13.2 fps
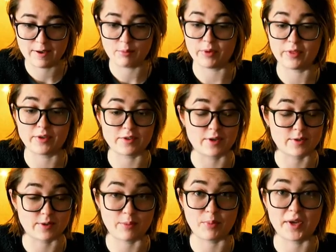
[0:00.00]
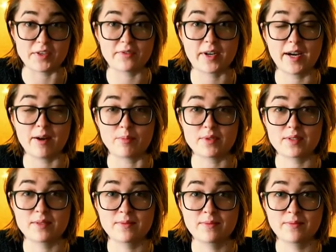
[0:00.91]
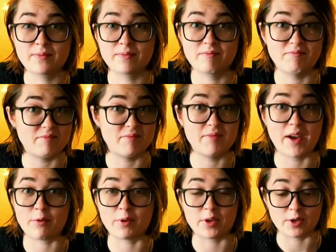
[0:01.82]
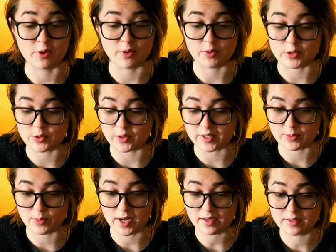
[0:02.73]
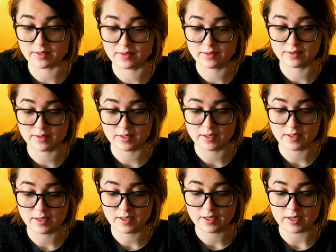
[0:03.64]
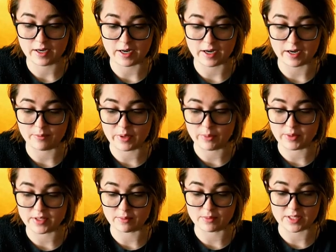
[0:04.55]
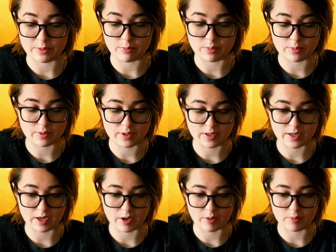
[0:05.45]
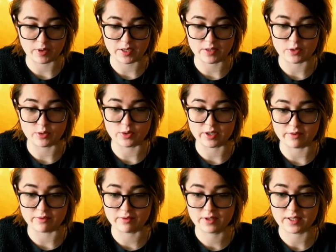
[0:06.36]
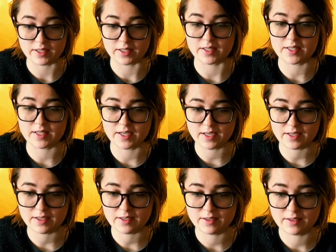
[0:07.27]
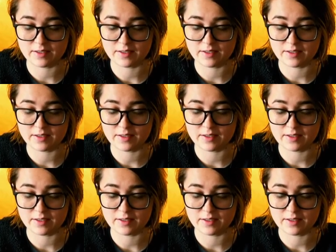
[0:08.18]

But there's also the Page of Cups, not really knowing what to expect, uh, maybe some deep um, intuitive listening.